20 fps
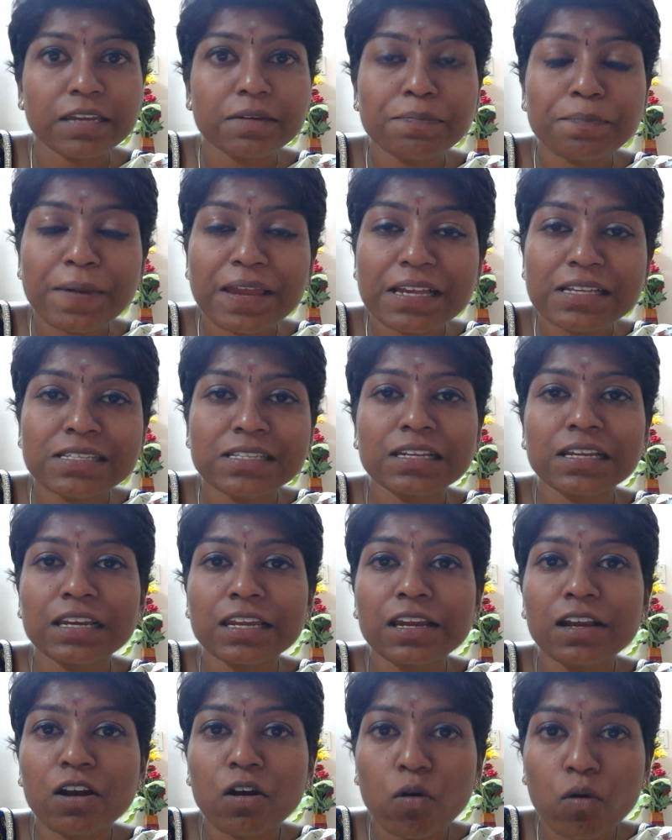It
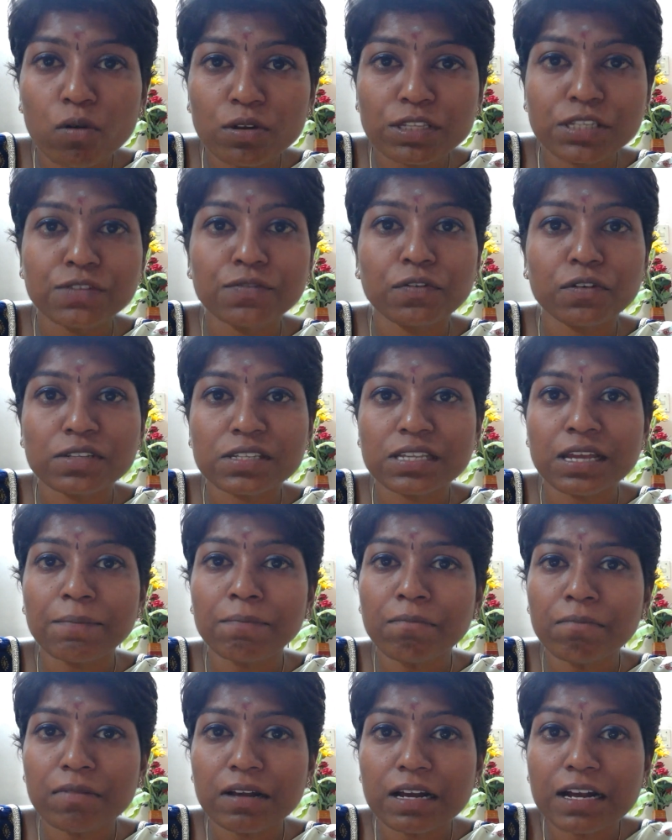basically codes for
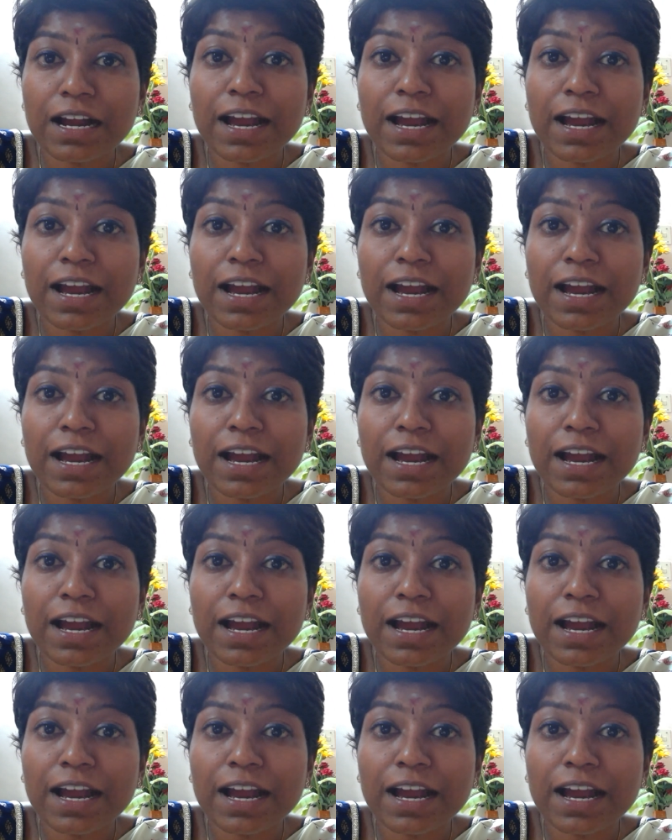some